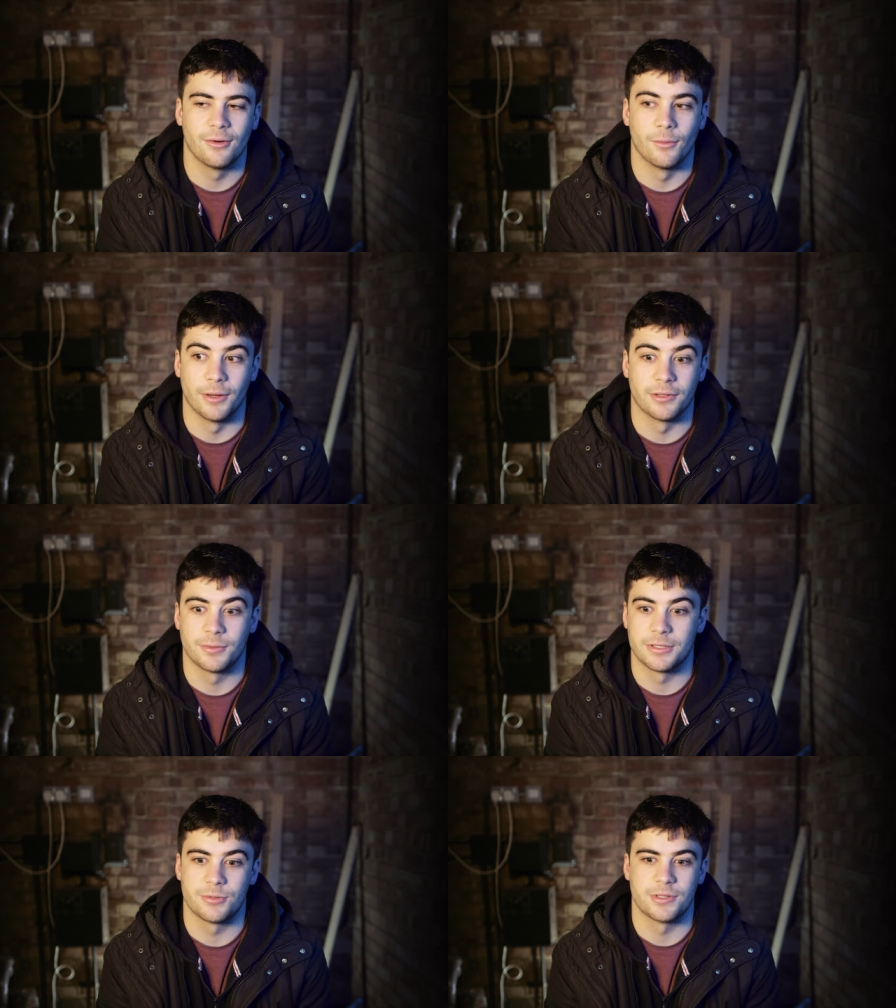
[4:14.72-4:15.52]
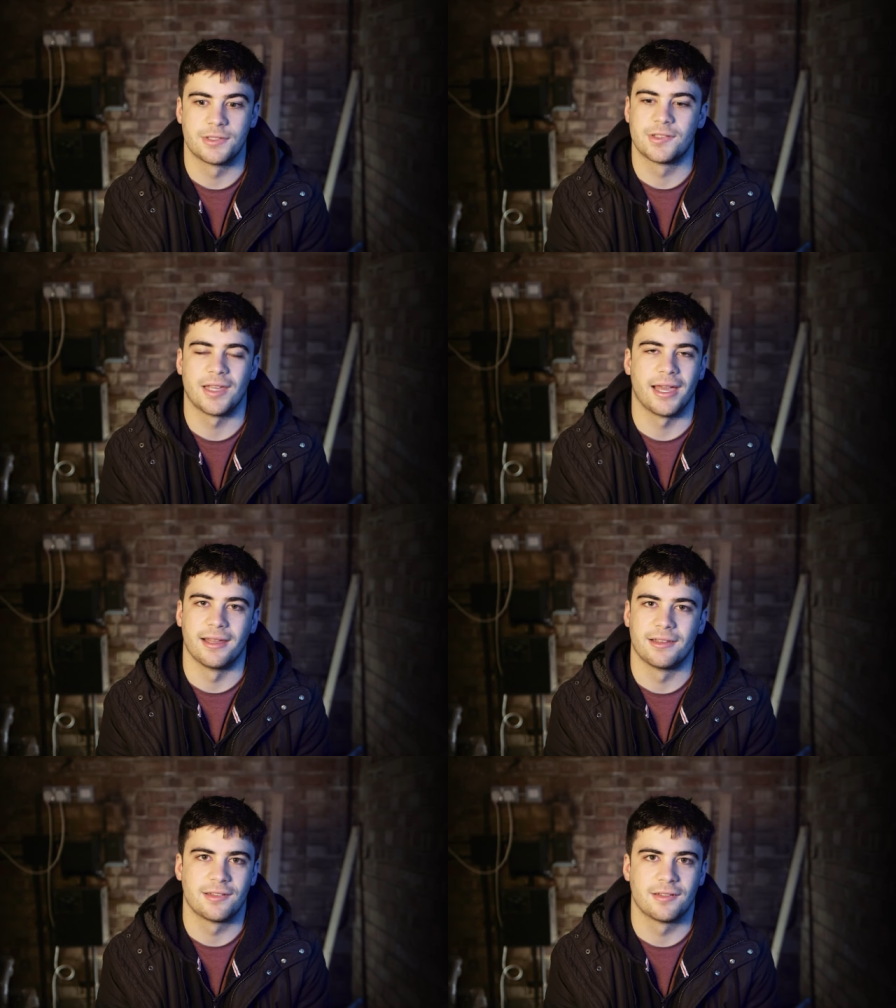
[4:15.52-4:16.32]
almost, which was yeah,
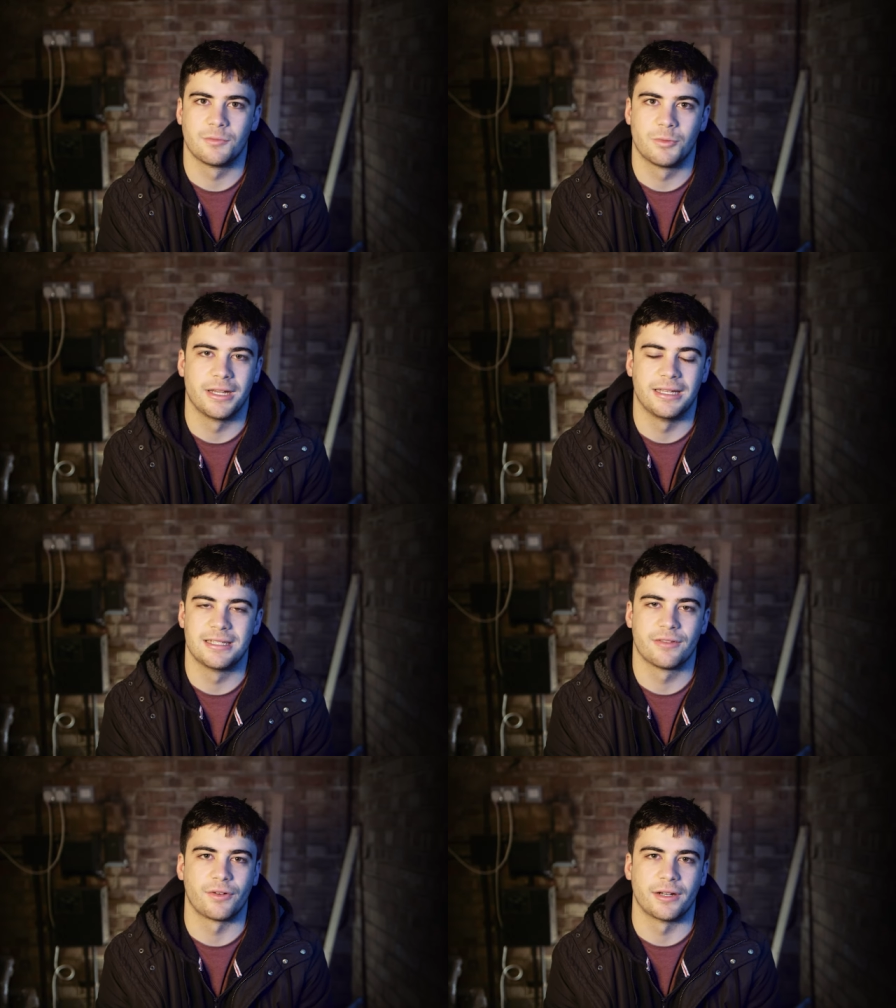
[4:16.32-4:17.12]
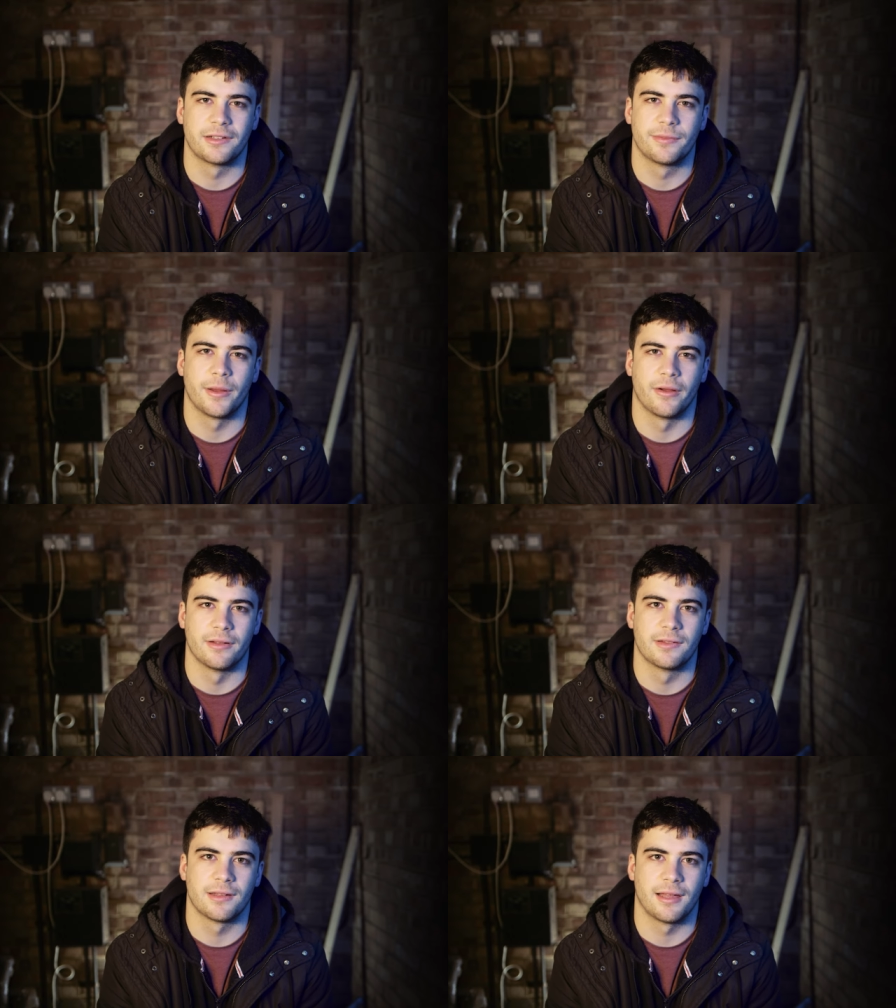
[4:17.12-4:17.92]
it's really different
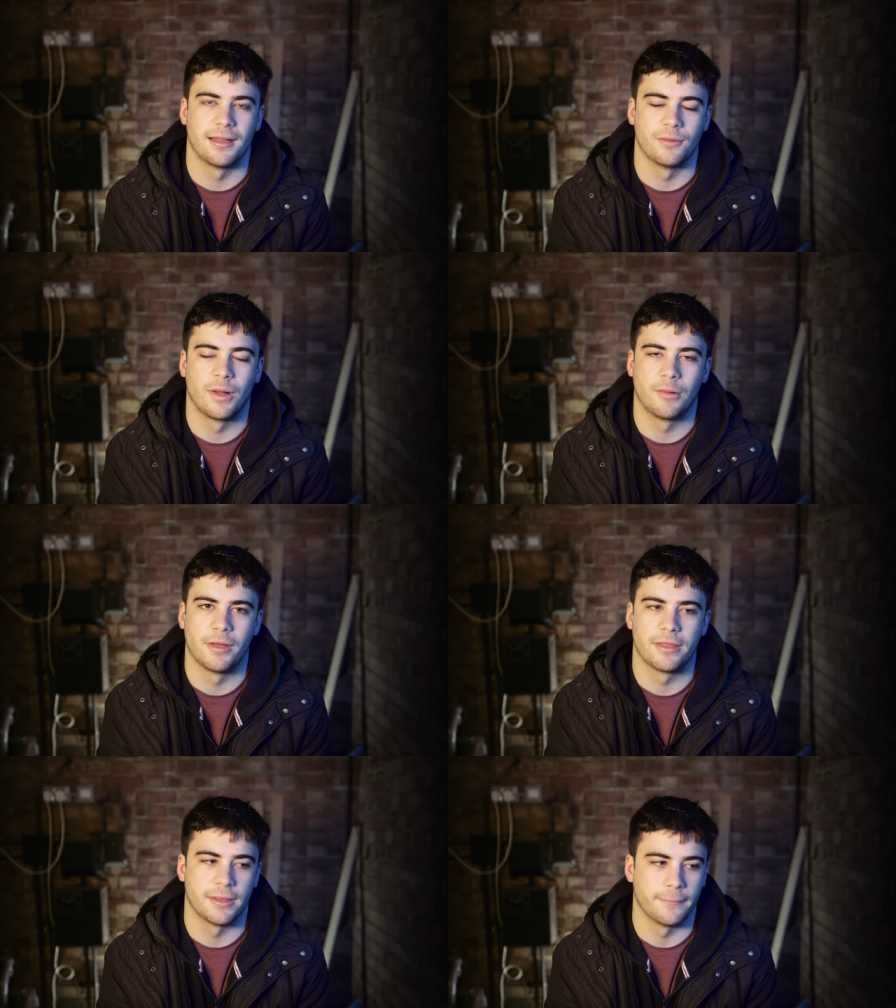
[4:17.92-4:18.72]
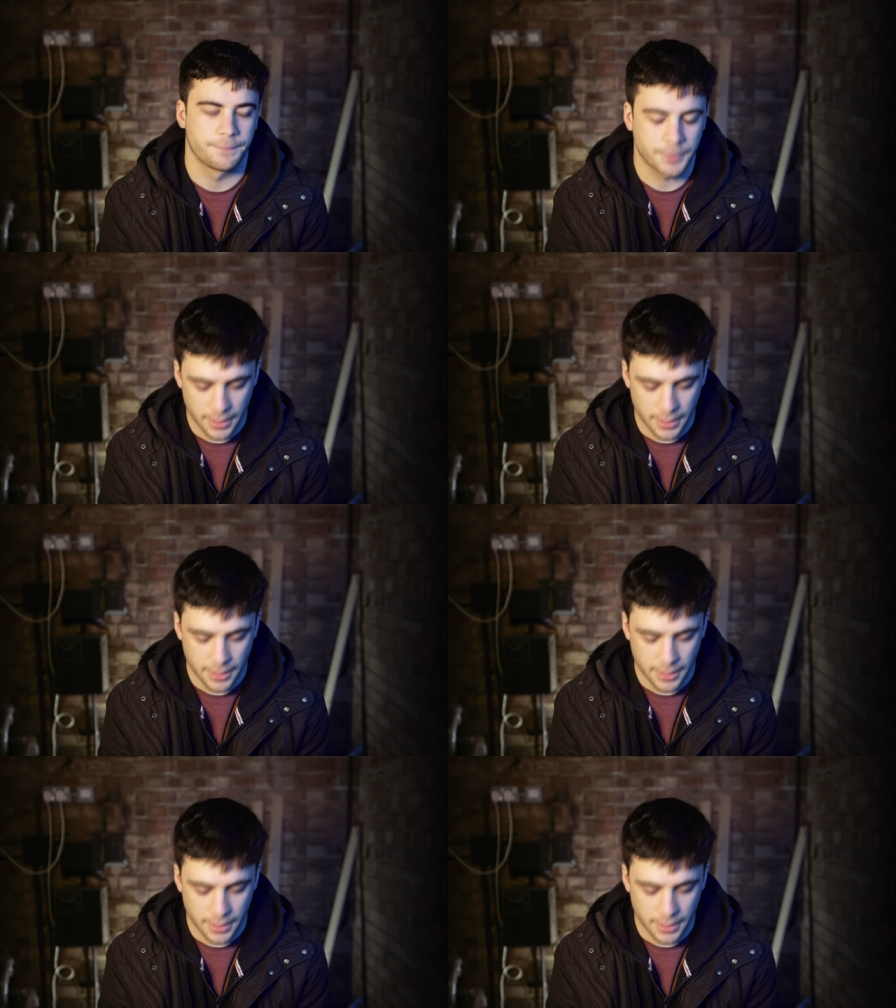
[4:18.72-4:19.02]
experience and well worth it.